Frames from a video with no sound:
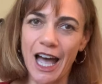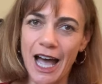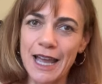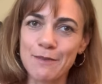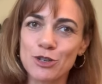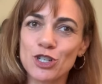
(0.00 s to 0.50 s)

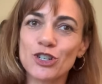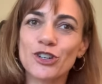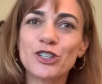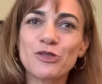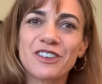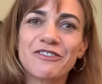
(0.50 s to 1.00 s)
I am sure
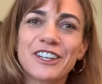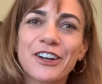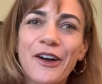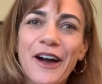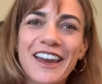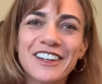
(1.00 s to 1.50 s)
you can
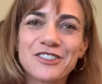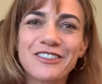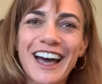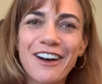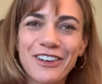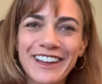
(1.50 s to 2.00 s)
figure out how to do
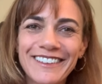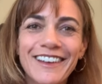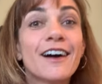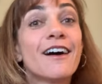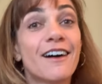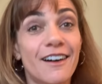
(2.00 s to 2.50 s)
that one
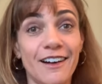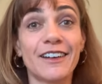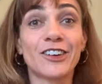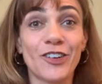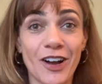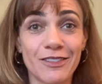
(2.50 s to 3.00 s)

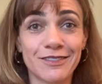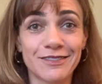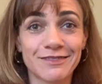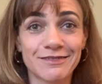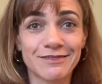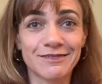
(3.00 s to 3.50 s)
on your own.
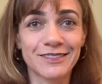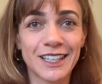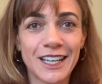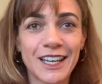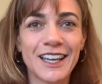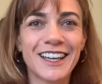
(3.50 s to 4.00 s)

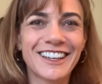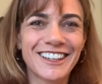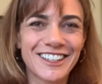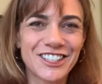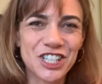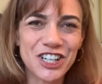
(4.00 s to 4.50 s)

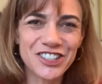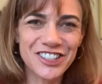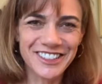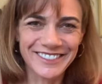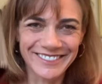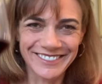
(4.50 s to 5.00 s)
Cheers.